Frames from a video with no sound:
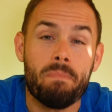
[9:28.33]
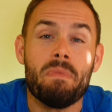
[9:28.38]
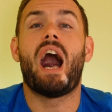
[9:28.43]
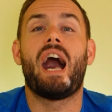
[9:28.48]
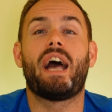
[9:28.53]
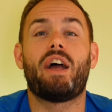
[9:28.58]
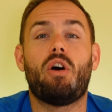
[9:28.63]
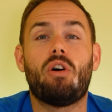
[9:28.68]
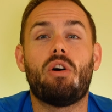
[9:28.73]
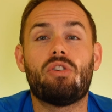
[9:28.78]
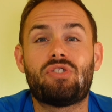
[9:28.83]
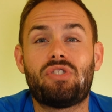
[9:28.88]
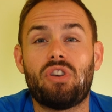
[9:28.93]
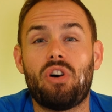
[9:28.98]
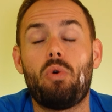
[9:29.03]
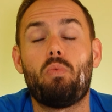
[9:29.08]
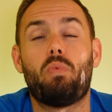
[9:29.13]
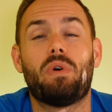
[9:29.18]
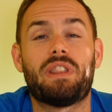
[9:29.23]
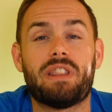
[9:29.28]
I
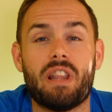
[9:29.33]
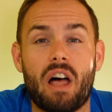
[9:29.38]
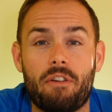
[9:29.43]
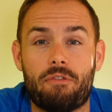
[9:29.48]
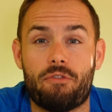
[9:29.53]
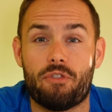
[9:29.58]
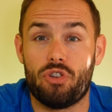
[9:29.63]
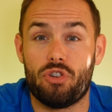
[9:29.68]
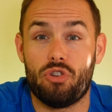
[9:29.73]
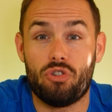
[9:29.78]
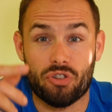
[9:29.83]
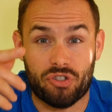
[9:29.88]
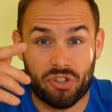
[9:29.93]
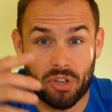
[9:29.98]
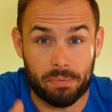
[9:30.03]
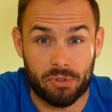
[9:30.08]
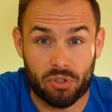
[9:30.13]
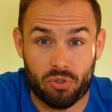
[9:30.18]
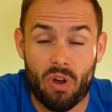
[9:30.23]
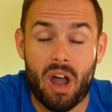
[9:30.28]
also would love for you to
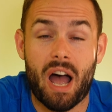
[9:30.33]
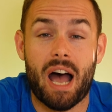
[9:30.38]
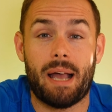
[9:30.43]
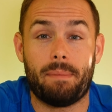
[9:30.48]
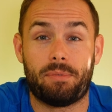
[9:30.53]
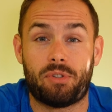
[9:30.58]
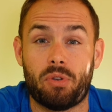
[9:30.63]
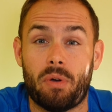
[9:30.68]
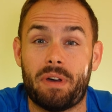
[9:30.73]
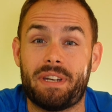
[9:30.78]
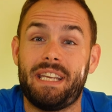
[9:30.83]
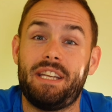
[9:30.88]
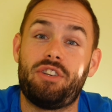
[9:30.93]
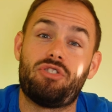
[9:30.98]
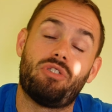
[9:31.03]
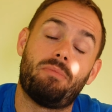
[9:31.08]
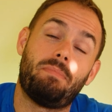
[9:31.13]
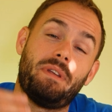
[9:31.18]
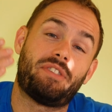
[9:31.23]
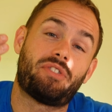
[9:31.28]
subscribe, so I need you
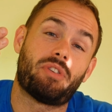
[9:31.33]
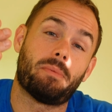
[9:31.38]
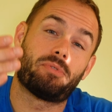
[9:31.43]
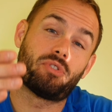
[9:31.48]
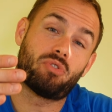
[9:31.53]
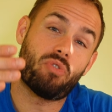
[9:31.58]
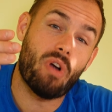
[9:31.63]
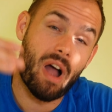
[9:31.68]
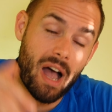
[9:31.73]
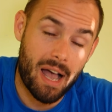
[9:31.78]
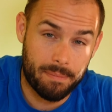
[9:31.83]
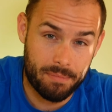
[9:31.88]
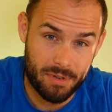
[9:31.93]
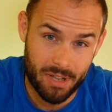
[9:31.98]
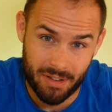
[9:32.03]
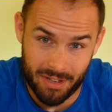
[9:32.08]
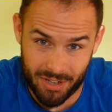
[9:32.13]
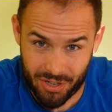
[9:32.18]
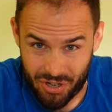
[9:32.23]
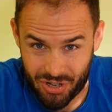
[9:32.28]
to be subscribed to
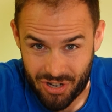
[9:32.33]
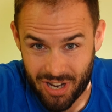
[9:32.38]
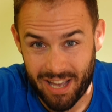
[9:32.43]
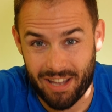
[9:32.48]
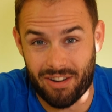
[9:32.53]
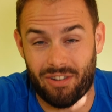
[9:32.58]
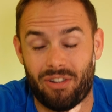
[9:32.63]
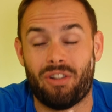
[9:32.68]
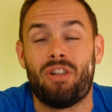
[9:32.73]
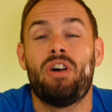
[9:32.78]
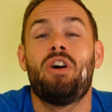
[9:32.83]
this channel